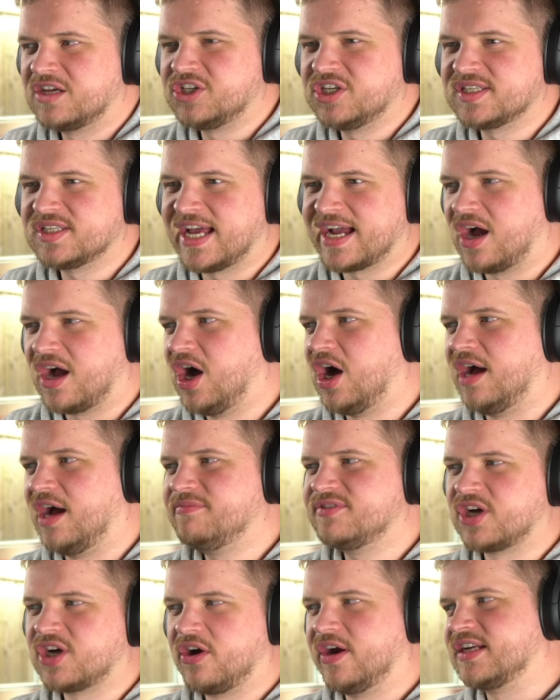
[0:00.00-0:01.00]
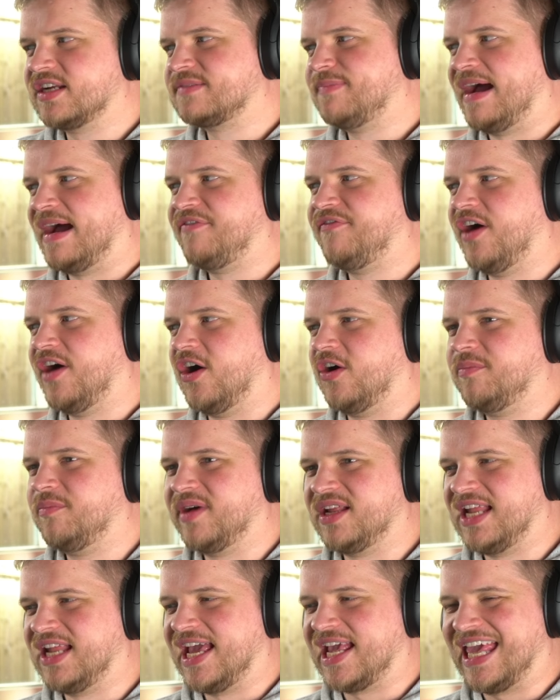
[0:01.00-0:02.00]
she's like, oh, I'm sorry, it's my fault.
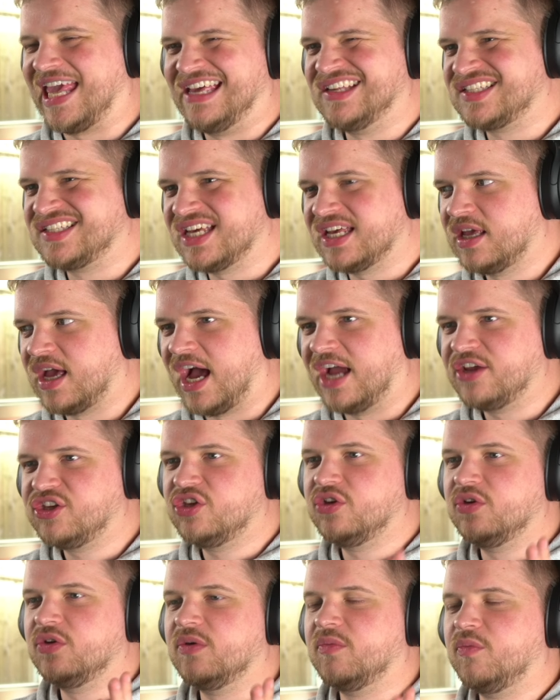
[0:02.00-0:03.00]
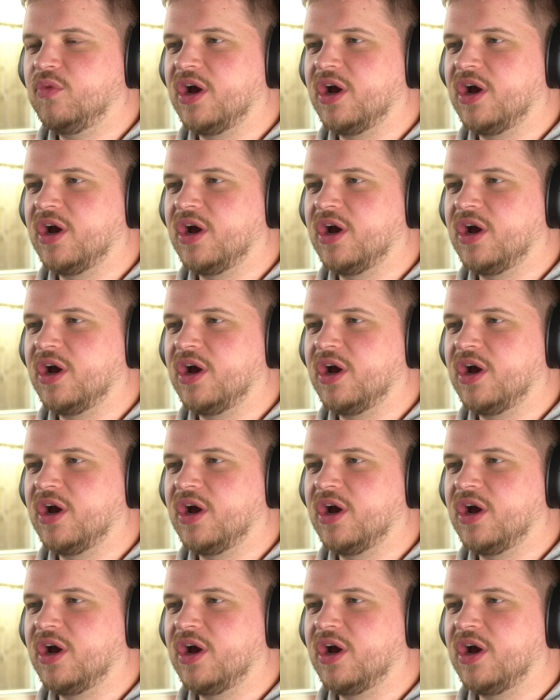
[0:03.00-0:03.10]
But like, is it? Are you